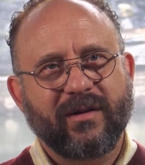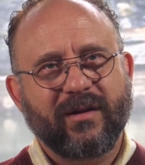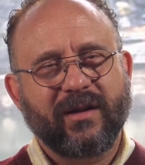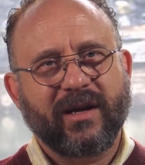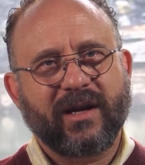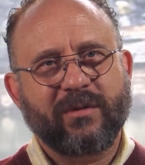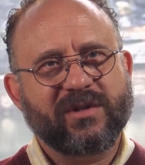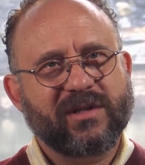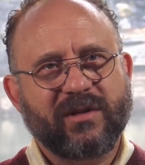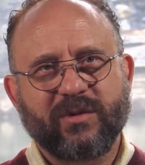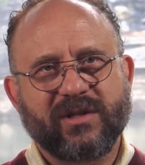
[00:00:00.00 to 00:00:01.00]
Like we're
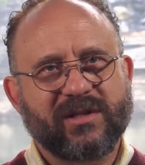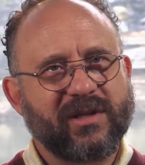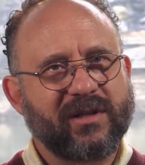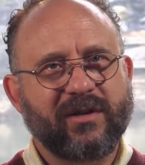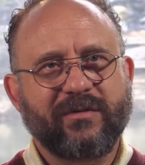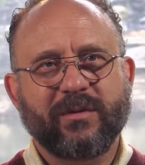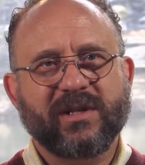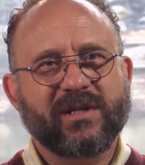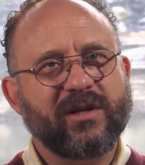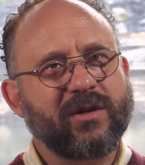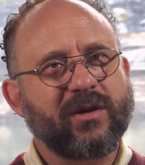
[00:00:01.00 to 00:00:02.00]
just sitting in the living room. I
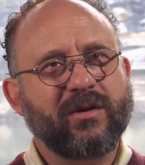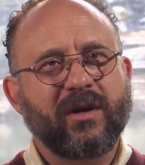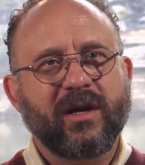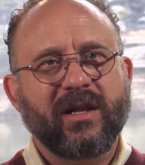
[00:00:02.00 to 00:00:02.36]
said, you know,